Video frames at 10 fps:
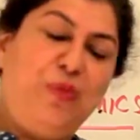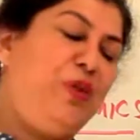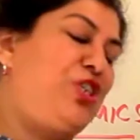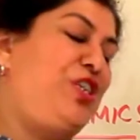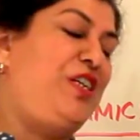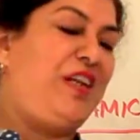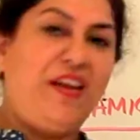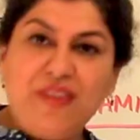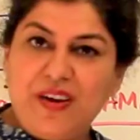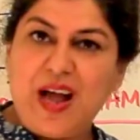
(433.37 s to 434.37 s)
which
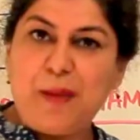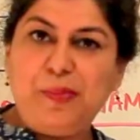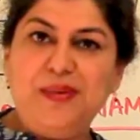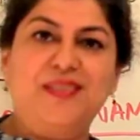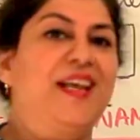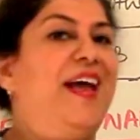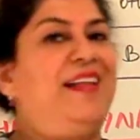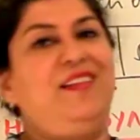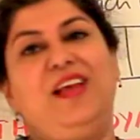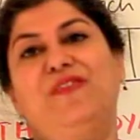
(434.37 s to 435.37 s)
never happens,
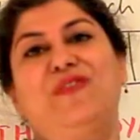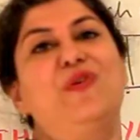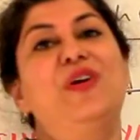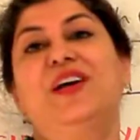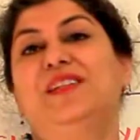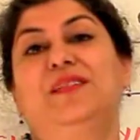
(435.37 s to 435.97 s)
and therefore